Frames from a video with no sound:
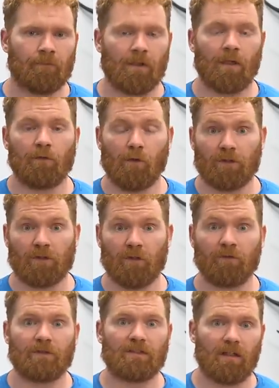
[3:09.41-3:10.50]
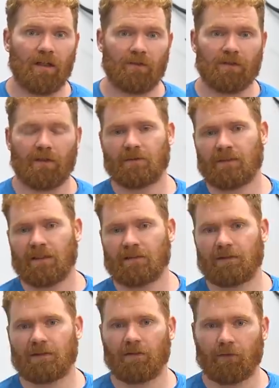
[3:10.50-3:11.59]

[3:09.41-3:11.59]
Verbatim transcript: Now, of course, unforeseen life circumstances can,